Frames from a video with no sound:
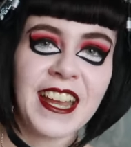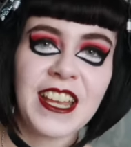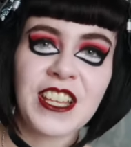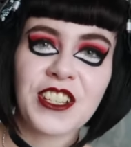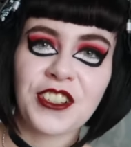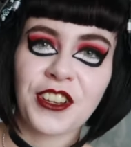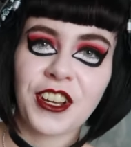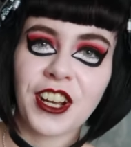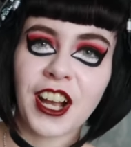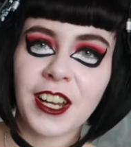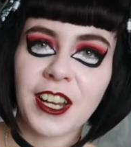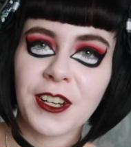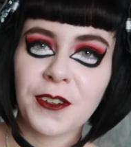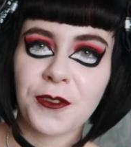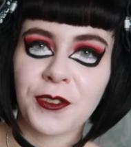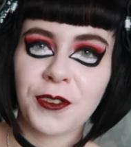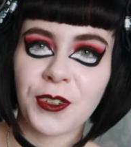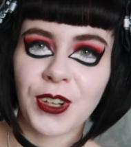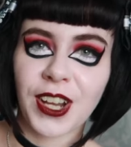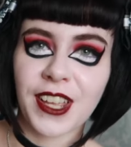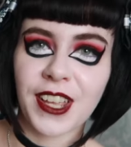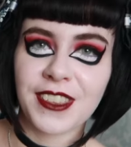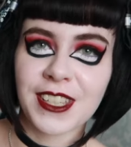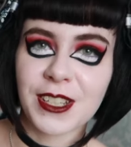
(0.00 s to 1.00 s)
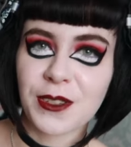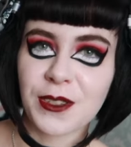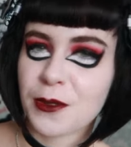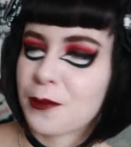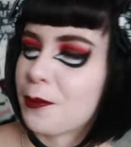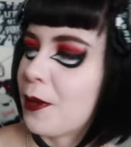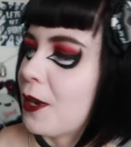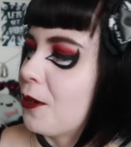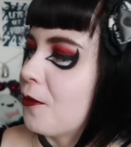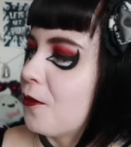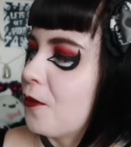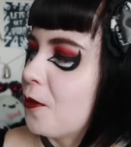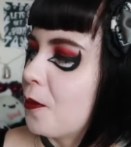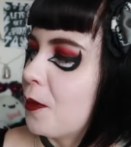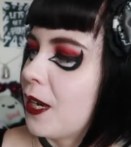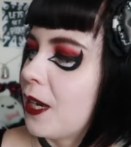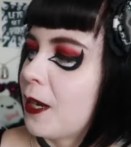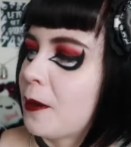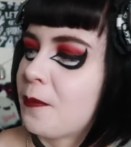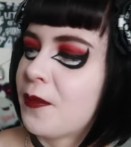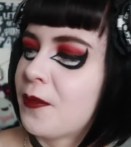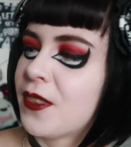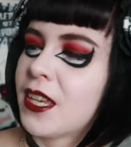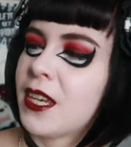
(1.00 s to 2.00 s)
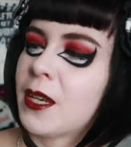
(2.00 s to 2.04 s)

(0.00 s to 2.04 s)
So I kind of feel like this was meant for me.